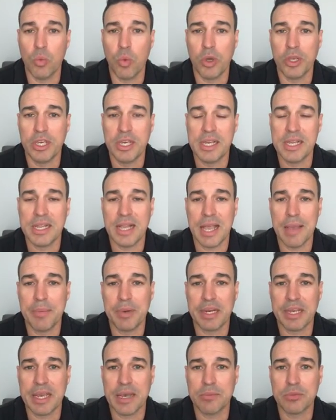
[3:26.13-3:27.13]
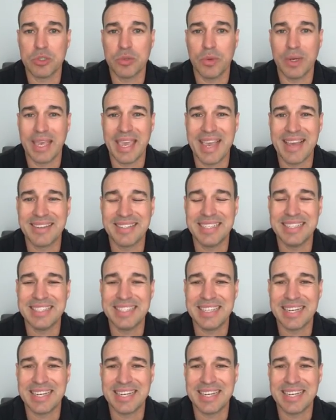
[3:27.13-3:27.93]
what you can claim when it comes to accounting